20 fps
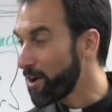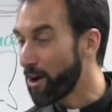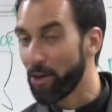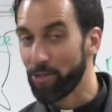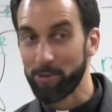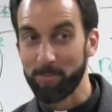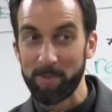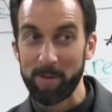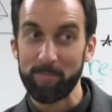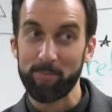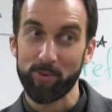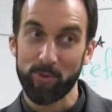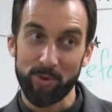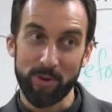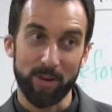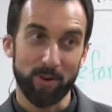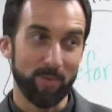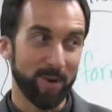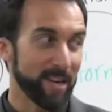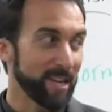are other people who are
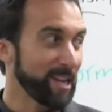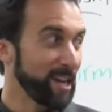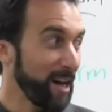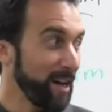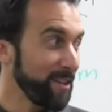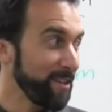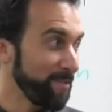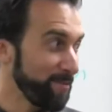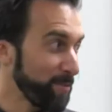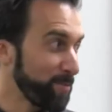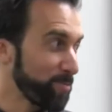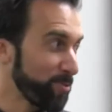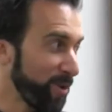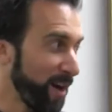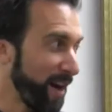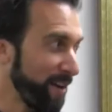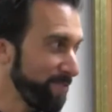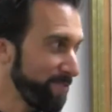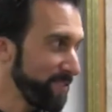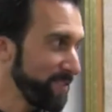going to want to cut of the
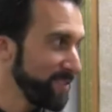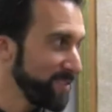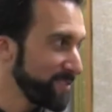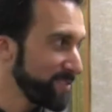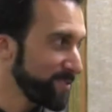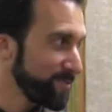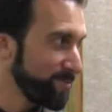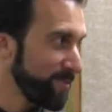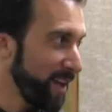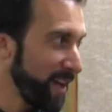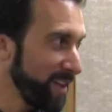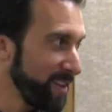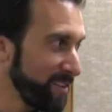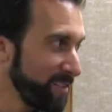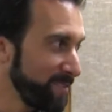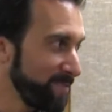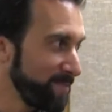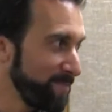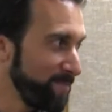profits, right?